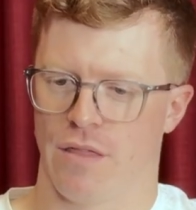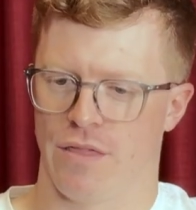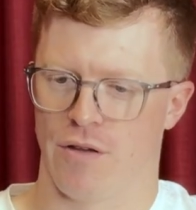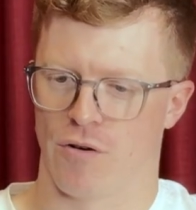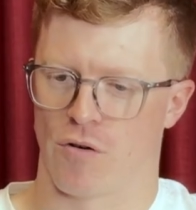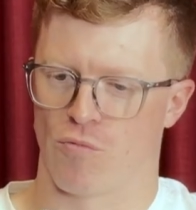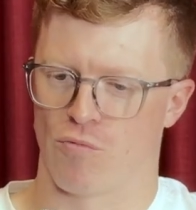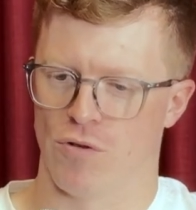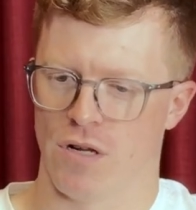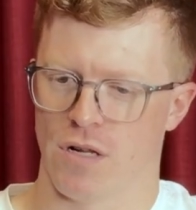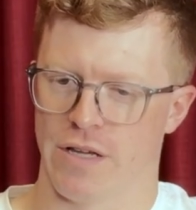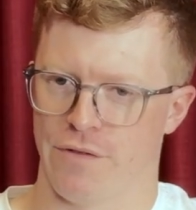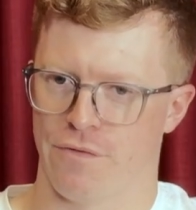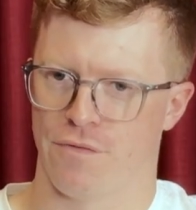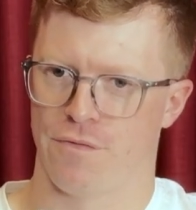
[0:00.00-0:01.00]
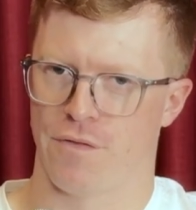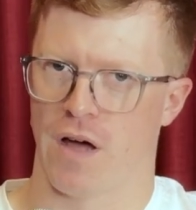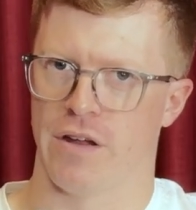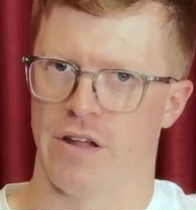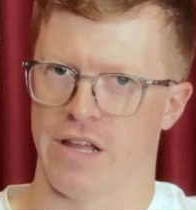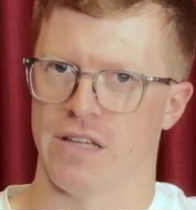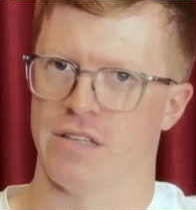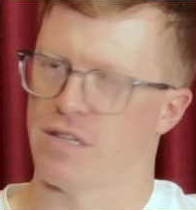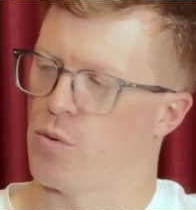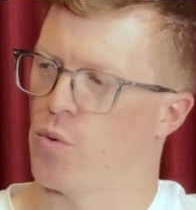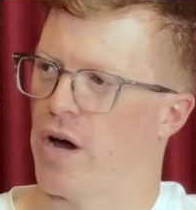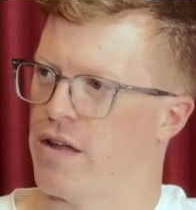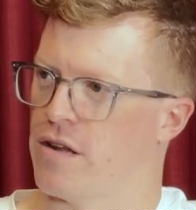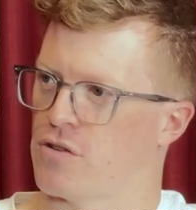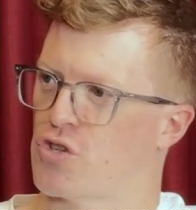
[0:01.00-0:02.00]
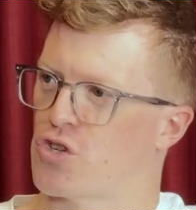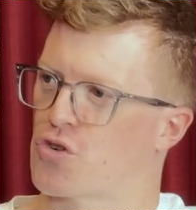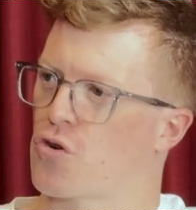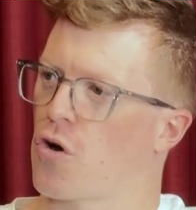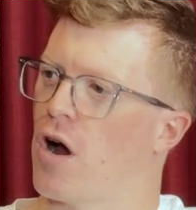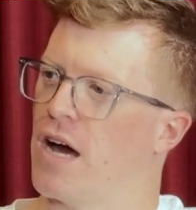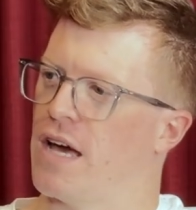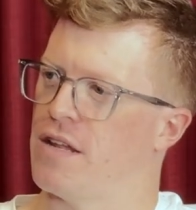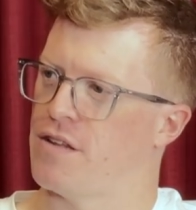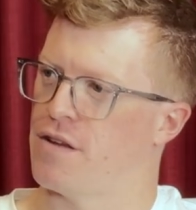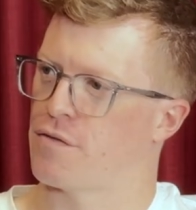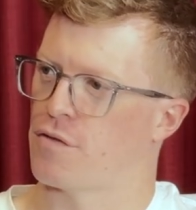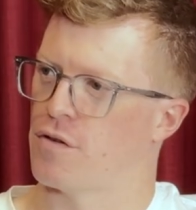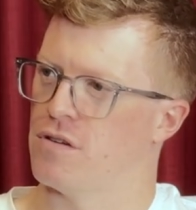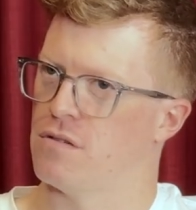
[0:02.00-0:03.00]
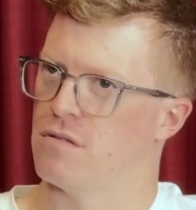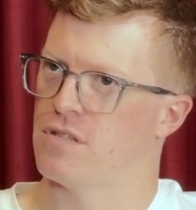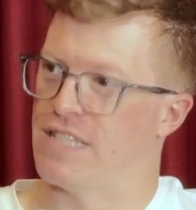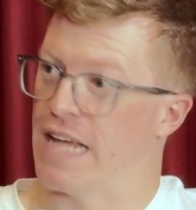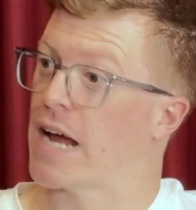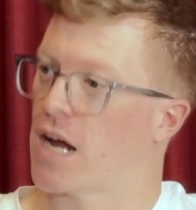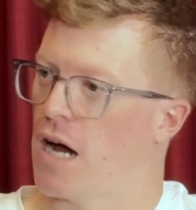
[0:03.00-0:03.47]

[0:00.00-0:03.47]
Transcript: they're a really fun and easy way to try different deck